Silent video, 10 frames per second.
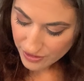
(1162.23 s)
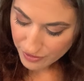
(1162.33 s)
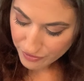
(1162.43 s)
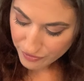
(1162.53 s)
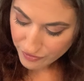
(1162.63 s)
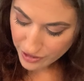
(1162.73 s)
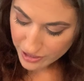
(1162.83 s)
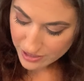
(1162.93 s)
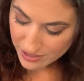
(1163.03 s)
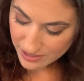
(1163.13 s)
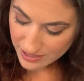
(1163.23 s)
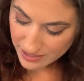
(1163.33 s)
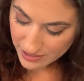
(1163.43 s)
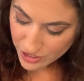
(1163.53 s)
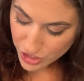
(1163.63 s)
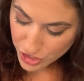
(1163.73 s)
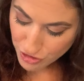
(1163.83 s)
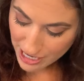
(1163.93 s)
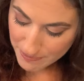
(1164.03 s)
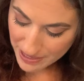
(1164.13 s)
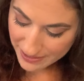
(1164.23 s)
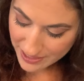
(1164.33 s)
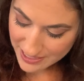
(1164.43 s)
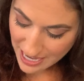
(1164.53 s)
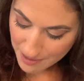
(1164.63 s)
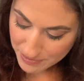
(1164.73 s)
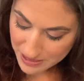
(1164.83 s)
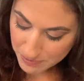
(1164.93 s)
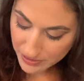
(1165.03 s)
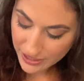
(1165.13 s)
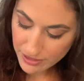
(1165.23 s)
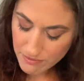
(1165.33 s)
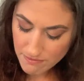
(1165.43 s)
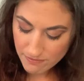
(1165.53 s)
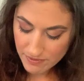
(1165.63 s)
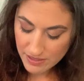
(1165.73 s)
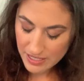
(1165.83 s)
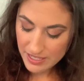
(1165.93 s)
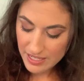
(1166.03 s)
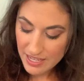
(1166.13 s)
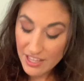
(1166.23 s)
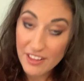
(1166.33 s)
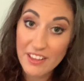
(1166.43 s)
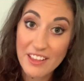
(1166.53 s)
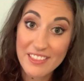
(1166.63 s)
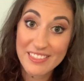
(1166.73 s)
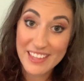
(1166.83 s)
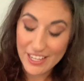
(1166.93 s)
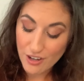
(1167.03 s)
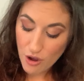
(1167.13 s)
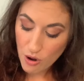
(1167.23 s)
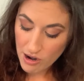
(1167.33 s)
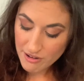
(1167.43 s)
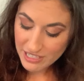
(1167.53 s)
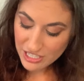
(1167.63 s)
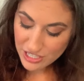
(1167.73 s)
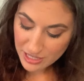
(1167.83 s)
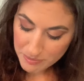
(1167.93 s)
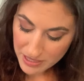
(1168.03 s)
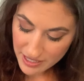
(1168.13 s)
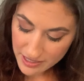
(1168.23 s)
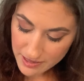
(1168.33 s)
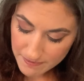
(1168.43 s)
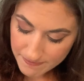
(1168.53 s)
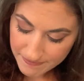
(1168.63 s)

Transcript: The first stripe at the top is blue, then orange in the middle,